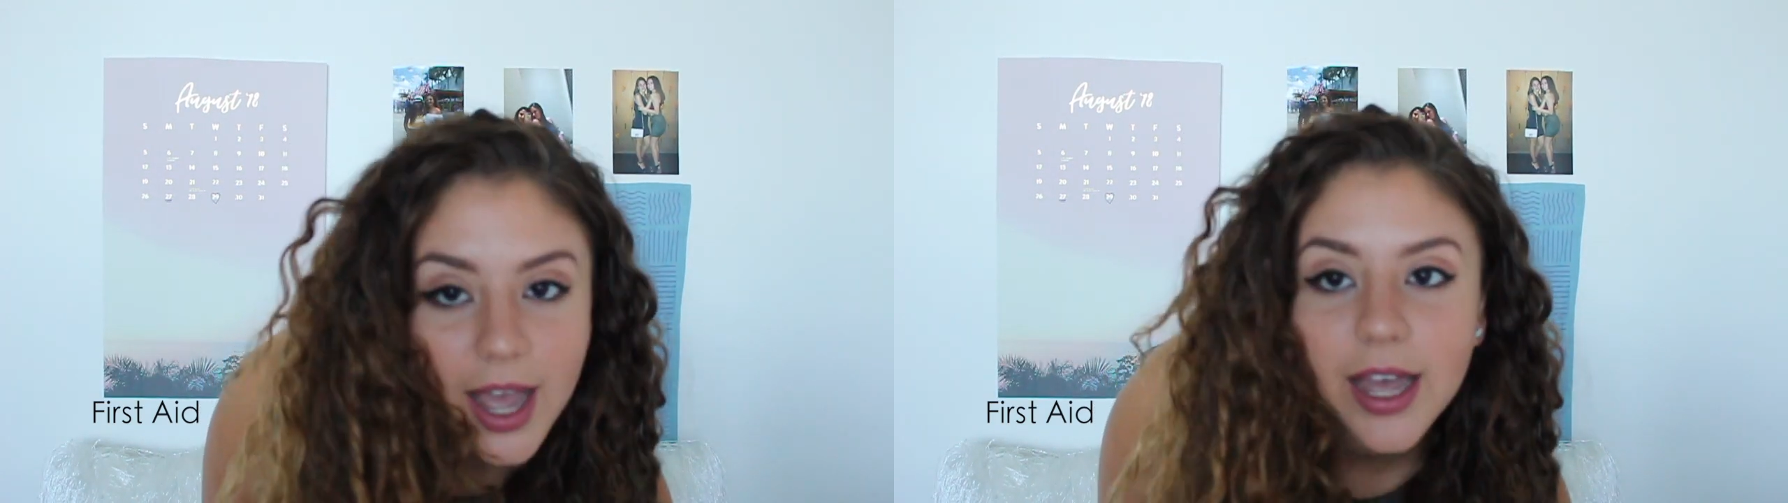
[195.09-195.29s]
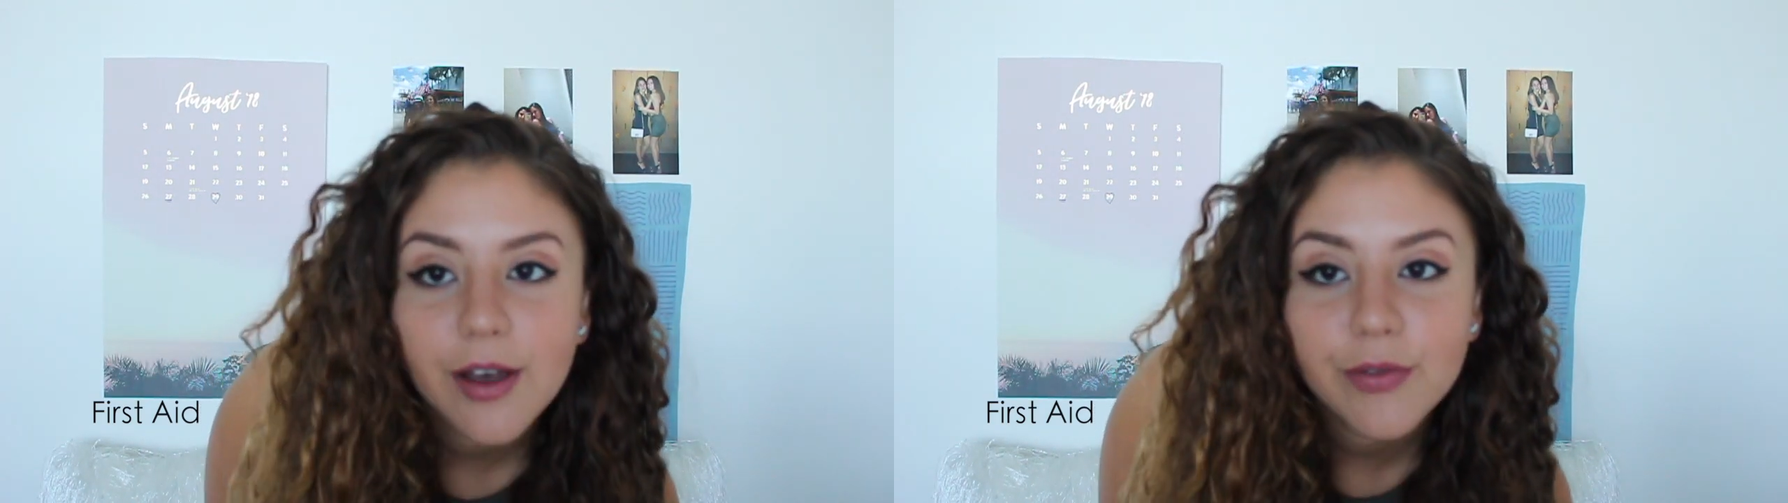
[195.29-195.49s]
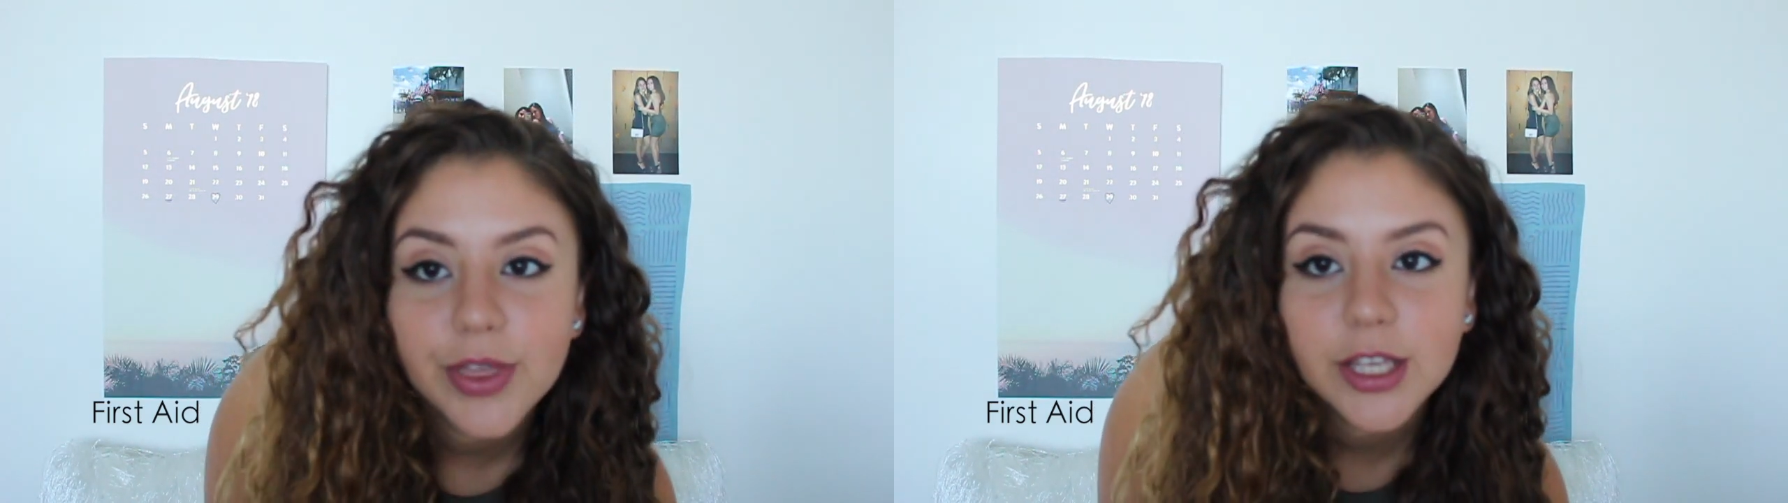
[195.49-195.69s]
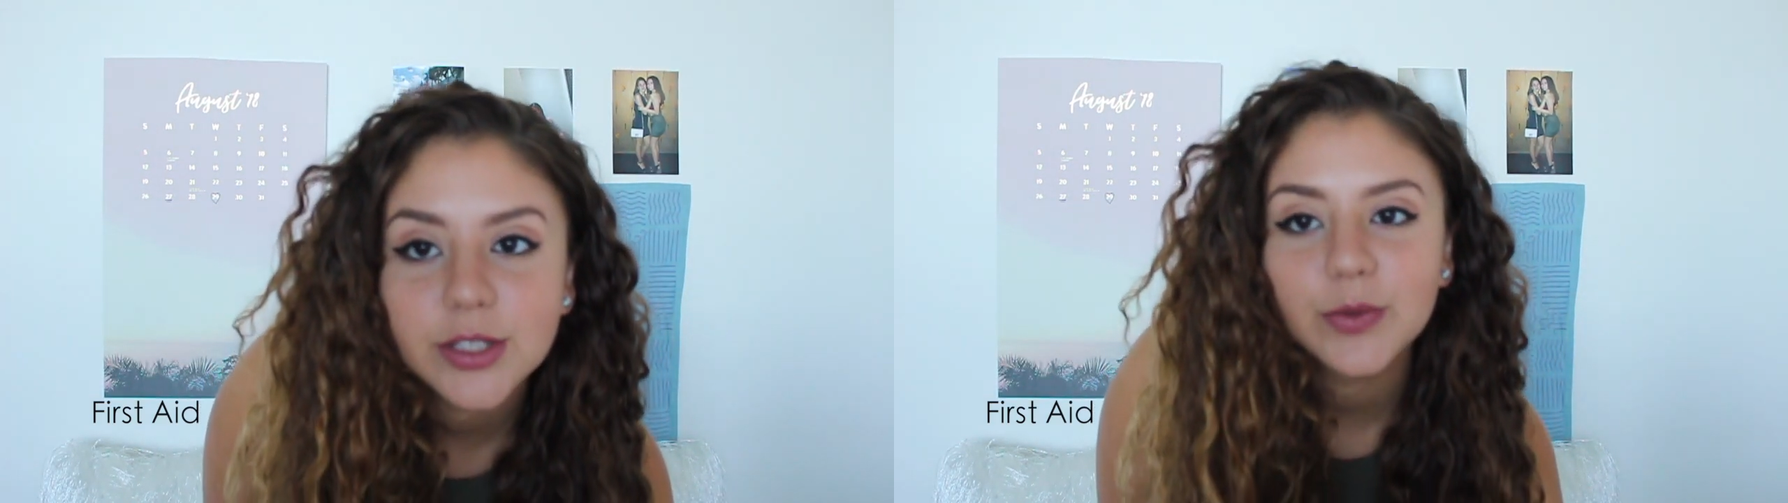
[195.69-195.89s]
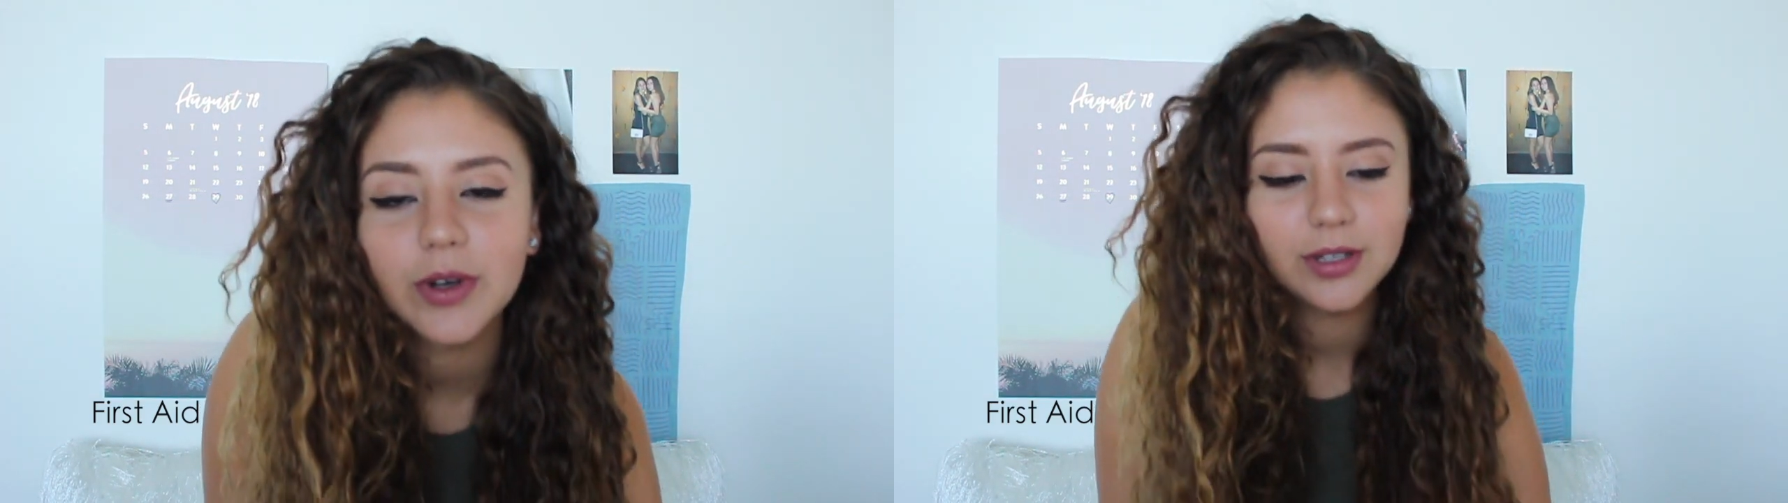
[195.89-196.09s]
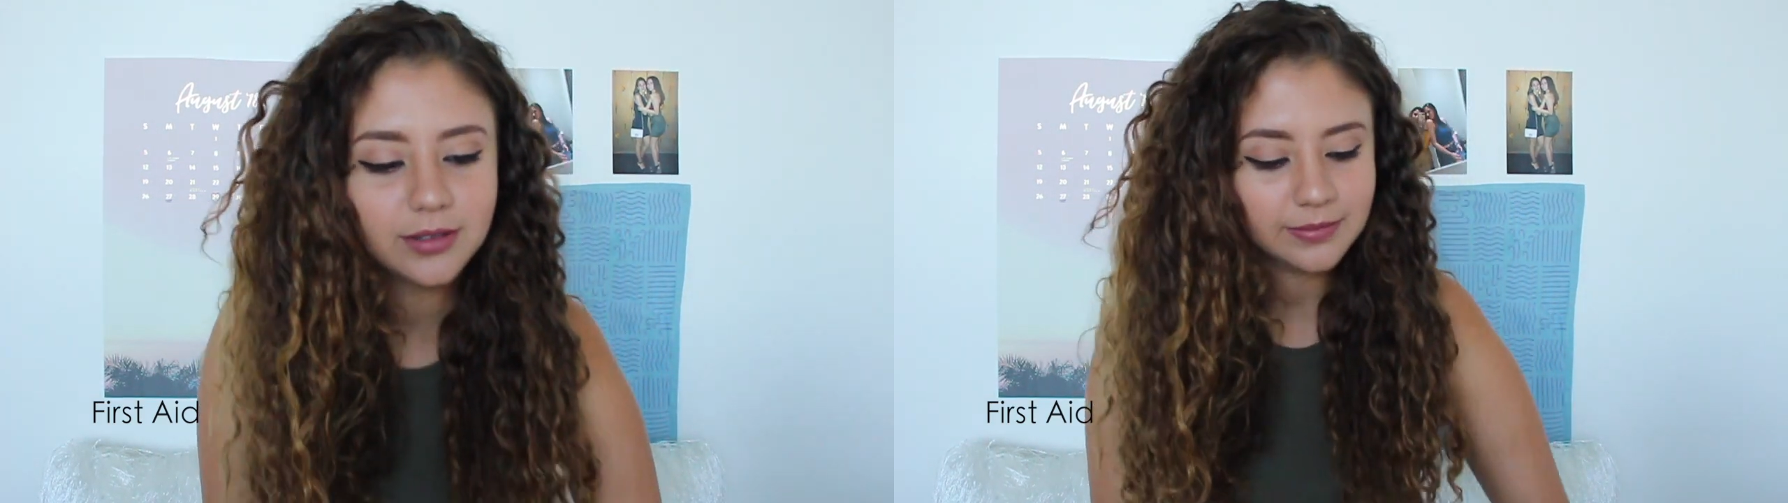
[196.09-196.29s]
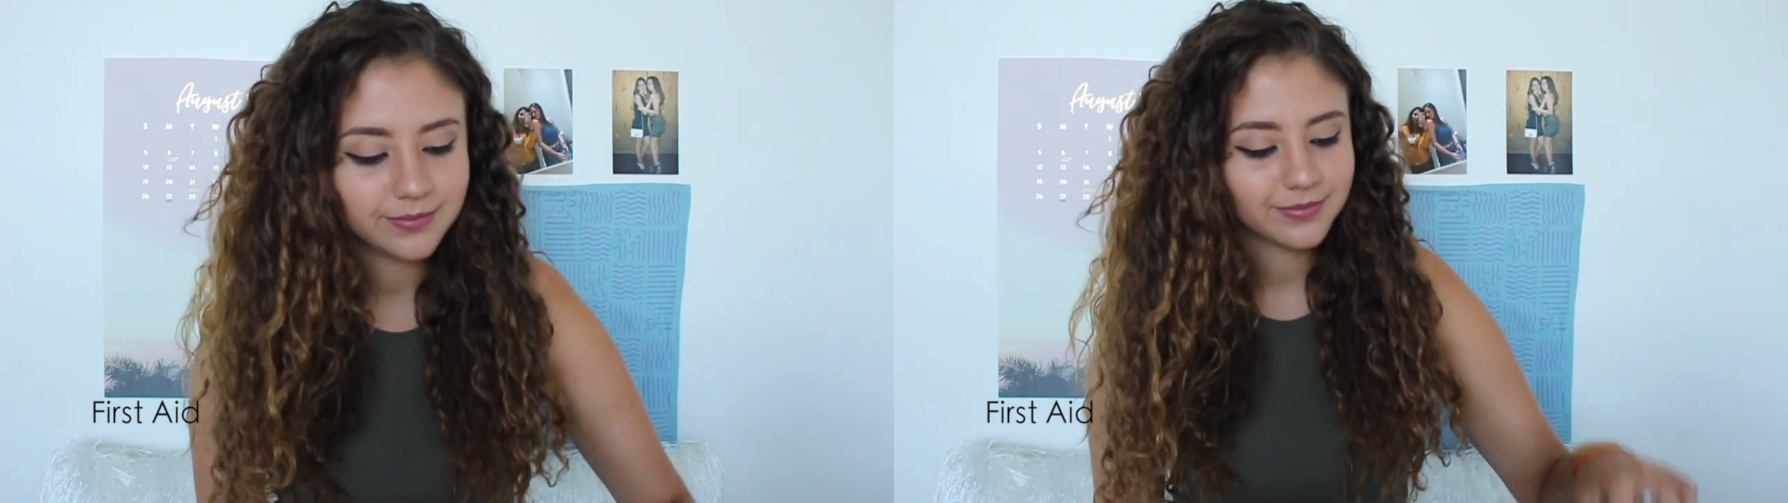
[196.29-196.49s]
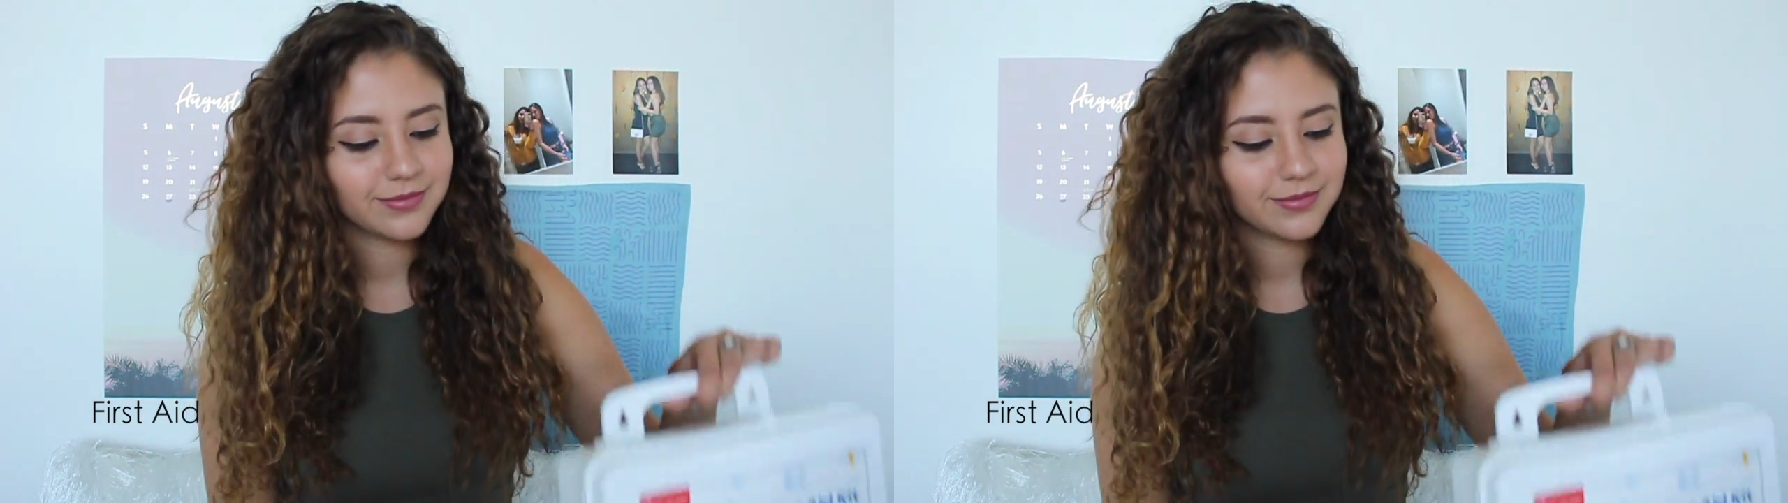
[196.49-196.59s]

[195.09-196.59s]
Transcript: I have this one.